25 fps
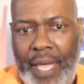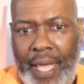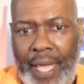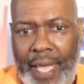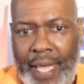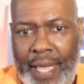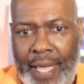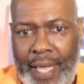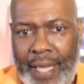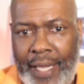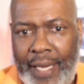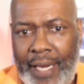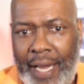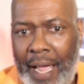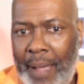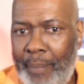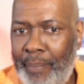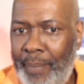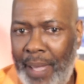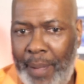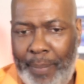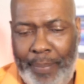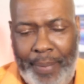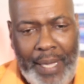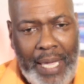and I
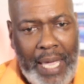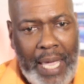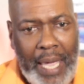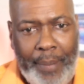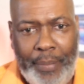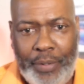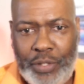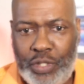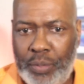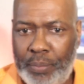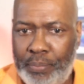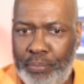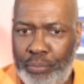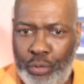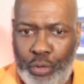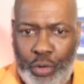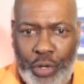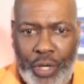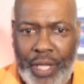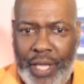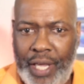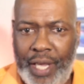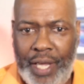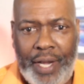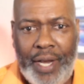may be able to
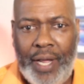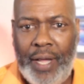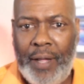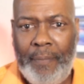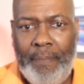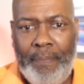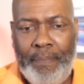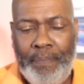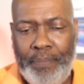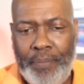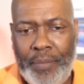pretty it up,